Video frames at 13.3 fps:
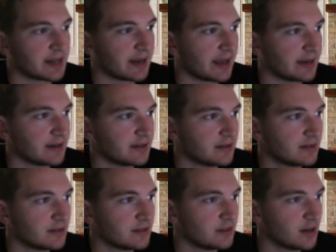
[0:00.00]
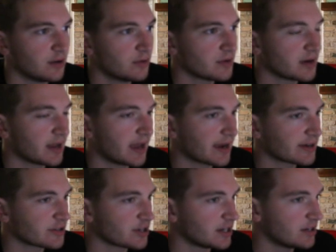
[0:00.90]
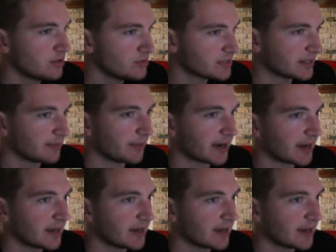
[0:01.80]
and I don't actually use him, I